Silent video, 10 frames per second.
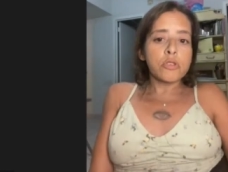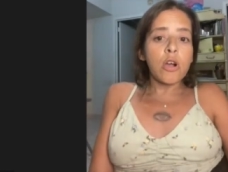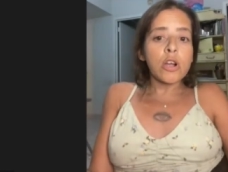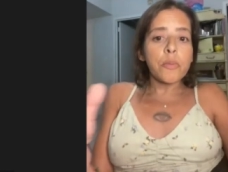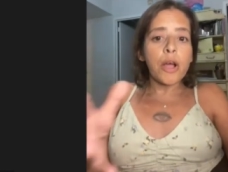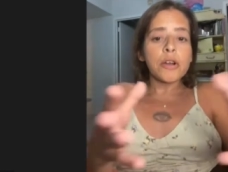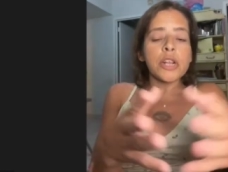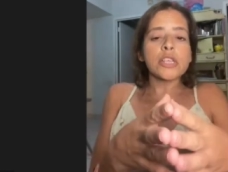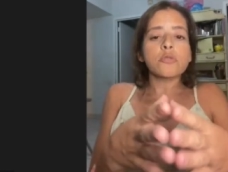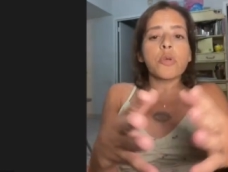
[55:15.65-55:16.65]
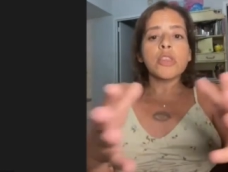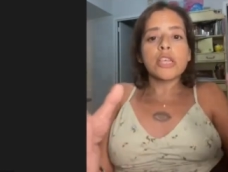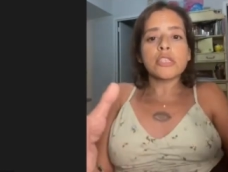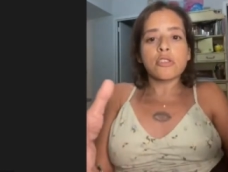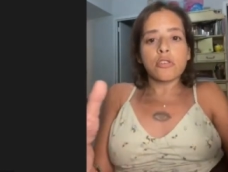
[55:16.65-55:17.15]
talk about it is when
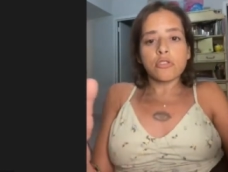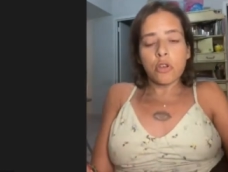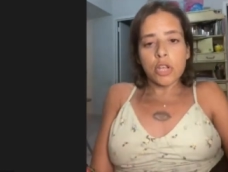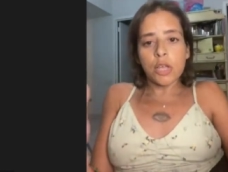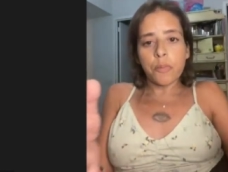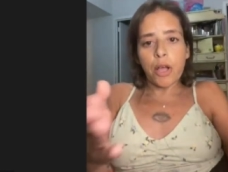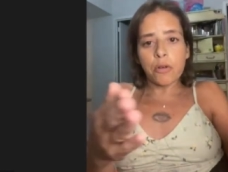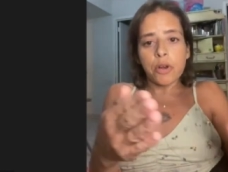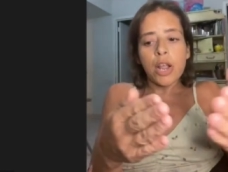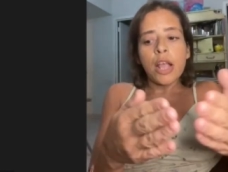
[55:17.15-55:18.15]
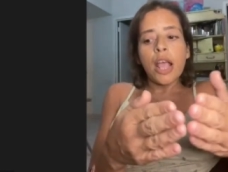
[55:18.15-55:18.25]
they start talking about